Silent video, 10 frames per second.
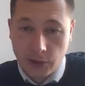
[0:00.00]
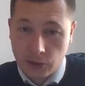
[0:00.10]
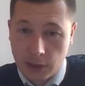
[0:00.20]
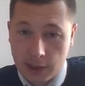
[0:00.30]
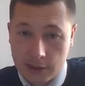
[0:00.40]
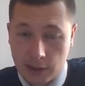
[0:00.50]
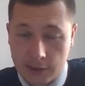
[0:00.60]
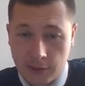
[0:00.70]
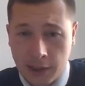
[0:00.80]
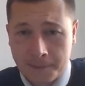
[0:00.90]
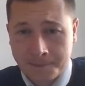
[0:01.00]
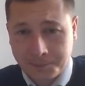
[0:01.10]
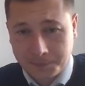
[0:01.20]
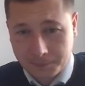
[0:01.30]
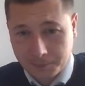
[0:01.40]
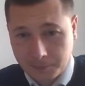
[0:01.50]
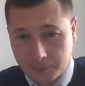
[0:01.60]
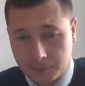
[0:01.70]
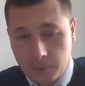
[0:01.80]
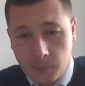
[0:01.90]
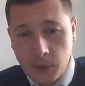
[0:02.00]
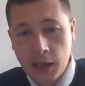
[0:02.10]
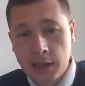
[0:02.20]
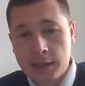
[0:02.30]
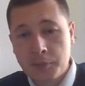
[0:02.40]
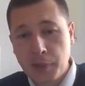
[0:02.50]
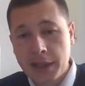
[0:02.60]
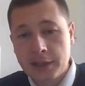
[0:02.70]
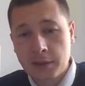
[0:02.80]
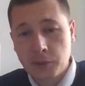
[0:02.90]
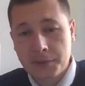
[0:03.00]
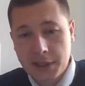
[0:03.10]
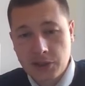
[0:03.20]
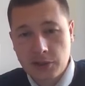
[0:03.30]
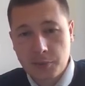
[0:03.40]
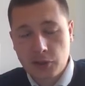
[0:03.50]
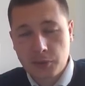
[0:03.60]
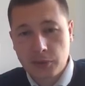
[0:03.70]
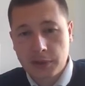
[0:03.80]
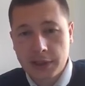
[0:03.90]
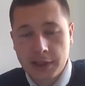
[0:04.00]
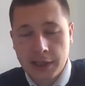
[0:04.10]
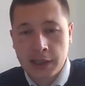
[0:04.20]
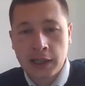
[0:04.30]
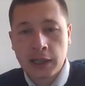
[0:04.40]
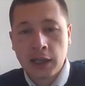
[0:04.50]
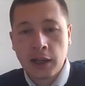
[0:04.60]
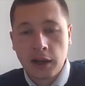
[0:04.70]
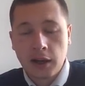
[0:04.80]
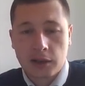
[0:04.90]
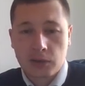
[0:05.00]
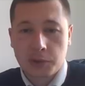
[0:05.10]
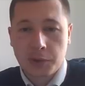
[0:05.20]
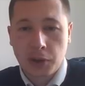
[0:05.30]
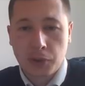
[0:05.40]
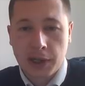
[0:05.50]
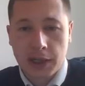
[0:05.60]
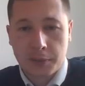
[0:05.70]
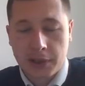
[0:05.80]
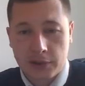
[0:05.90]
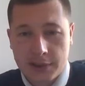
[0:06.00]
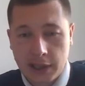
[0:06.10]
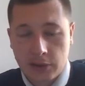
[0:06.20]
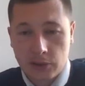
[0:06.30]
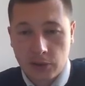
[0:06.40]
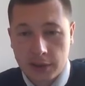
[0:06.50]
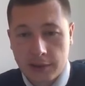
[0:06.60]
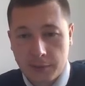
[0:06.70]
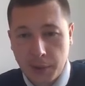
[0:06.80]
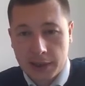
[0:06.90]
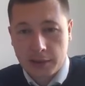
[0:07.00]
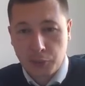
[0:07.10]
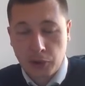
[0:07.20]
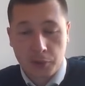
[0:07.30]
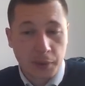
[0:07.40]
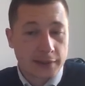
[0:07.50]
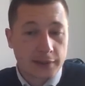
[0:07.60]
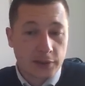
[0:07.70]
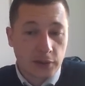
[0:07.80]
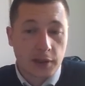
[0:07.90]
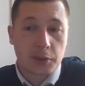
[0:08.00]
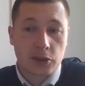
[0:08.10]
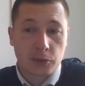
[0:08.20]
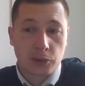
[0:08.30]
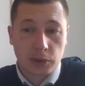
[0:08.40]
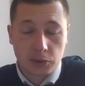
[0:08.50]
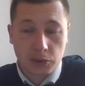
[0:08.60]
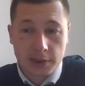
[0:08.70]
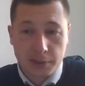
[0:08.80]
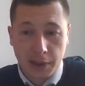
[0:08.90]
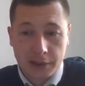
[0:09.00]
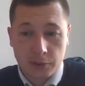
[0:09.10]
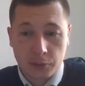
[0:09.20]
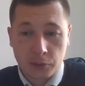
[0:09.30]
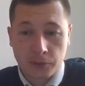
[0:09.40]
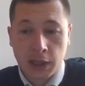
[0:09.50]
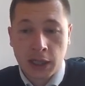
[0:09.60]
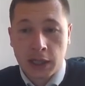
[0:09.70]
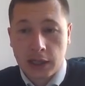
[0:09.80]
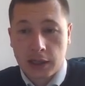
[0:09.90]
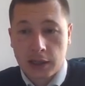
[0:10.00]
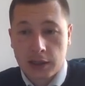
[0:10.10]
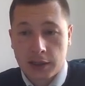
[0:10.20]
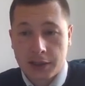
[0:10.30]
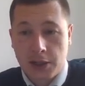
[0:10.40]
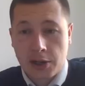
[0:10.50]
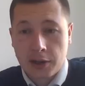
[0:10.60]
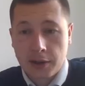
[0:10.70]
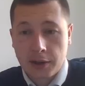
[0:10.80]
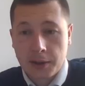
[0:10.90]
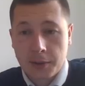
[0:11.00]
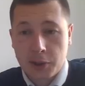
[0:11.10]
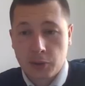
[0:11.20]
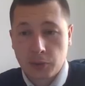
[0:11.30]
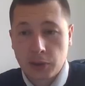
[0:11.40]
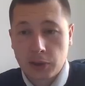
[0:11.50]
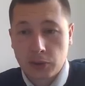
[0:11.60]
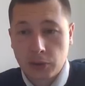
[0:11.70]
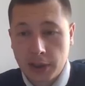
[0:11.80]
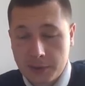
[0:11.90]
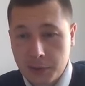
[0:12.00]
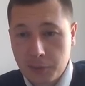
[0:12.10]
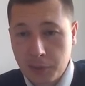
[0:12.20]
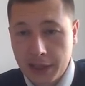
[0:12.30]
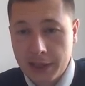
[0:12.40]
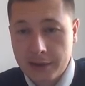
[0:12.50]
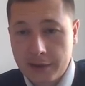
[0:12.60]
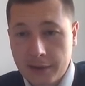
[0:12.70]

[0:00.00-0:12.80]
should castle as well. And playing the move such as bishop to d3 could be okay, because then you don't give back the pawn, but in theory bishop to e2 is a better move. Here bishop to e2 has been played